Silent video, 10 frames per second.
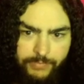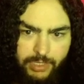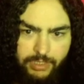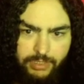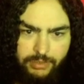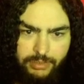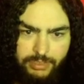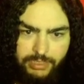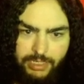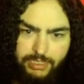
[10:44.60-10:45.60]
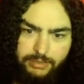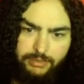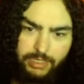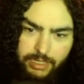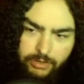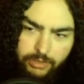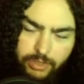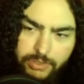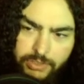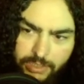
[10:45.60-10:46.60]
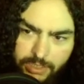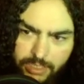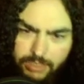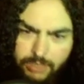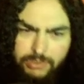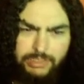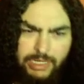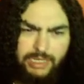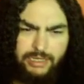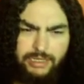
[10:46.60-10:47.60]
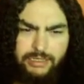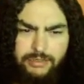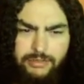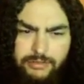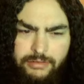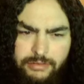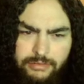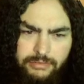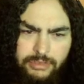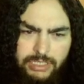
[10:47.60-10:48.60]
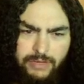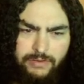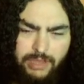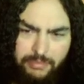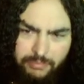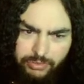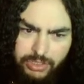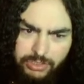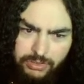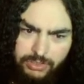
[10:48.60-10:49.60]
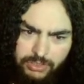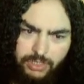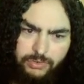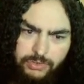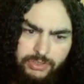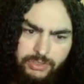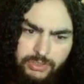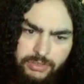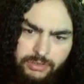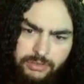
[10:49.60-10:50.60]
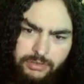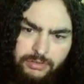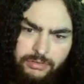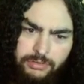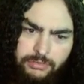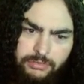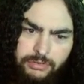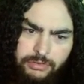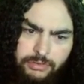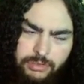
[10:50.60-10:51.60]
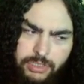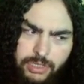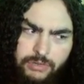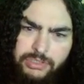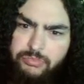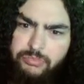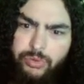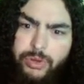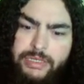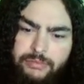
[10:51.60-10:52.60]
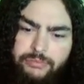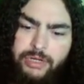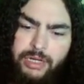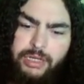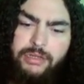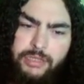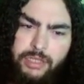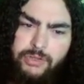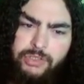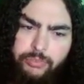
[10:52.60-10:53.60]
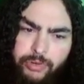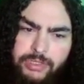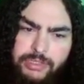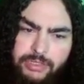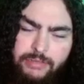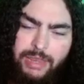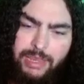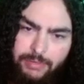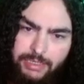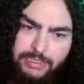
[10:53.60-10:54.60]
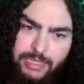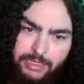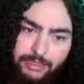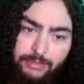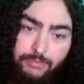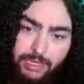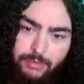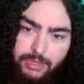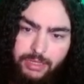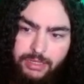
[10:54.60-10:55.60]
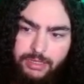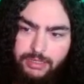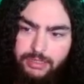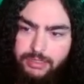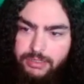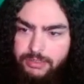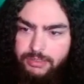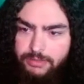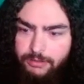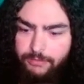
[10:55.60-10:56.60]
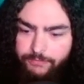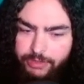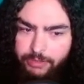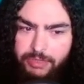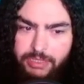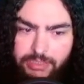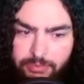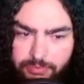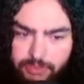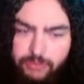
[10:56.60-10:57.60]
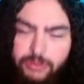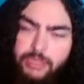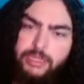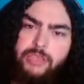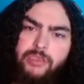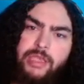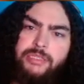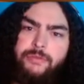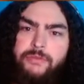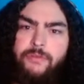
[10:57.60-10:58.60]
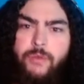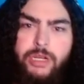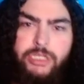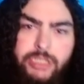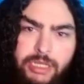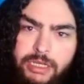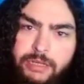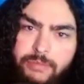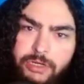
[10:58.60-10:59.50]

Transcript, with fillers: Ah, psychic lady, or ghost lady. Ghost psychic? Does she have, I'm pretty sure it's ghost. Ghost and poison, probably. Ghost, poison, maybe psychic, maybe. So, that'll be the next episode. Thank you guys so much for watching.